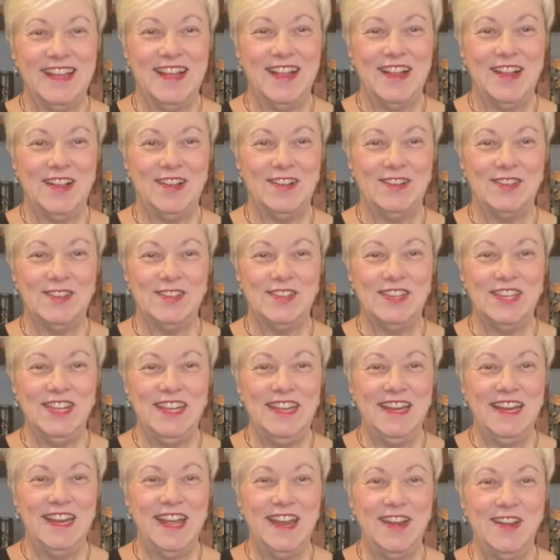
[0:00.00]
I'll see
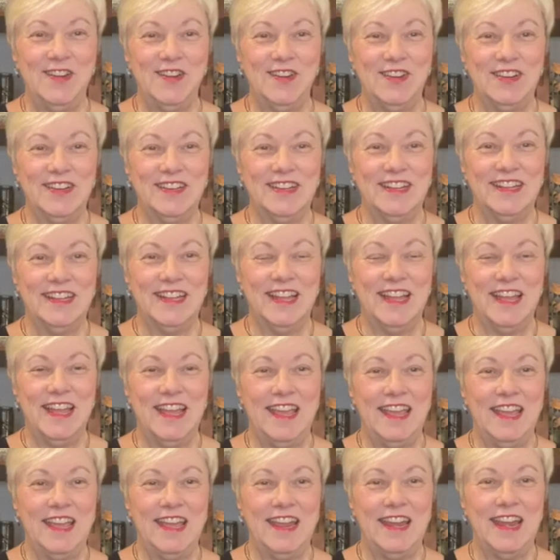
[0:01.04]
you later.
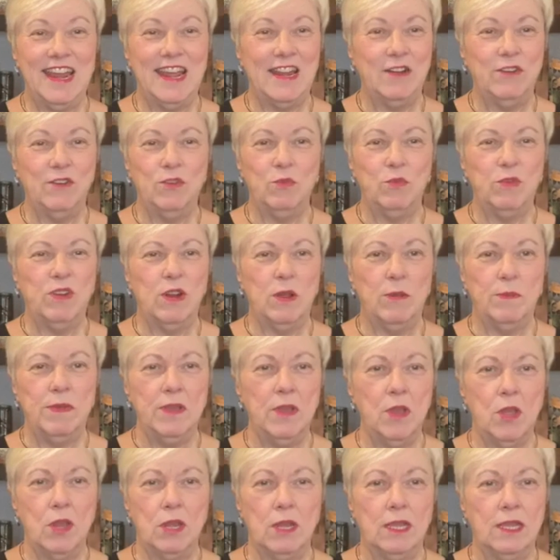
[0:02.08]
And I don't know when I'll be
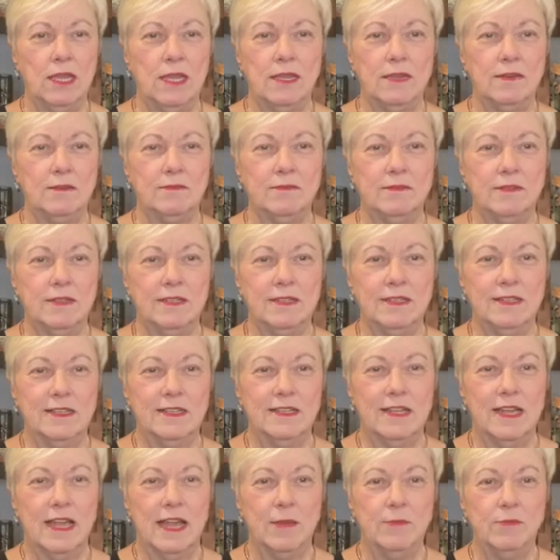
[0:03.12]
on again.
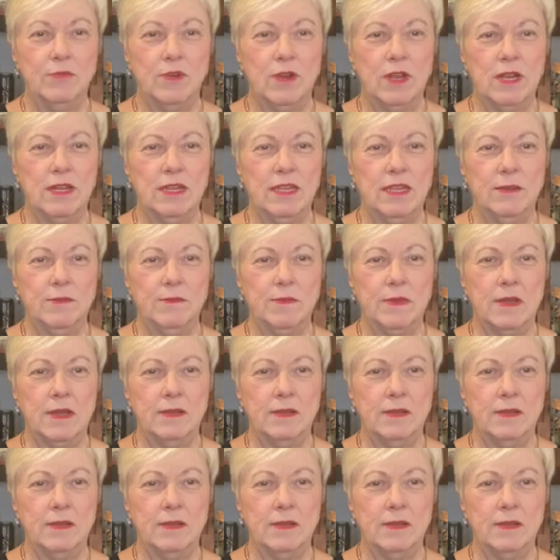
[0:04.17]
I'm trying to get